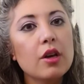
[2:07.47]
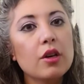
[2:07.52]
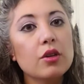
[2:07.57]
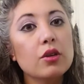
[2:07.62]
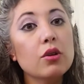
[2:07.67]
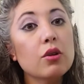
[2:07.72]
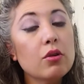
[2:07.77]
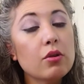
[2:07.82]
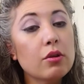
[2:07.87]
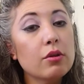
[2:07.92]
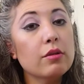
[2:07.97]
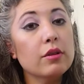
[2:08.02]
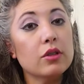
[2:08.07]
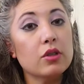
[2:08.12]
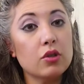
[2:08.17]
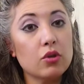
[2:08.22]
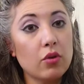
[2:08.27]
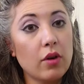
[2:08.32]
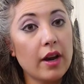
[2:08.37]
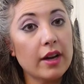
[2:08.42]
you who
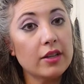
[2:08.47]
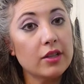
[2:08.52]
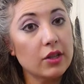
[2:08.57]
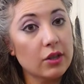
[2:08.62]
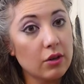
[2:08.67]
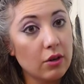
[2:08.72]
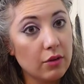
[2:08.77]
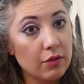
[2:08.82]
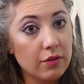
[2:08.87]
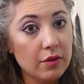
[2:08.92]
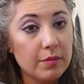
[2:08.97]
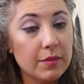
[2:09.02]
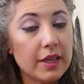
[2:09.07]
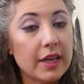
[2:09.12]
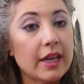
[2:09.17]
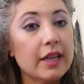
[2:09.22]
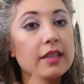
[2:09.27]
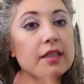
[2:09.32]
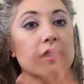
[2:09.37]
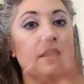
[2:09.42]
is trying to go from
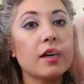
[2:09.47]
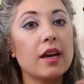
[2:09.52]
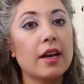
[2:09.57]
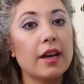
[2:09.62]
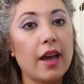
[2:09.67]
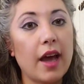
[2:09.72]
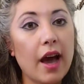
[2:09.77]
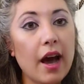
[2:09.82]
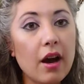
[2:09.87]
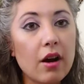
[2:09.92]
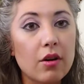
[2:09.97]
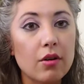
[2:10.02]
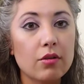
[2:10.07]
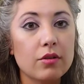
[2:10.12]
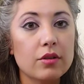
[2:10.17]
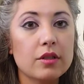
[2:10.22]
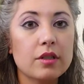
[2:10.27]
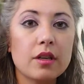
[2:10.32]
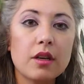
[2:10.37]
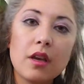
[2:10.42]
the inside
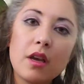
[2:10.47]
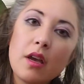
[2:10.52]
out.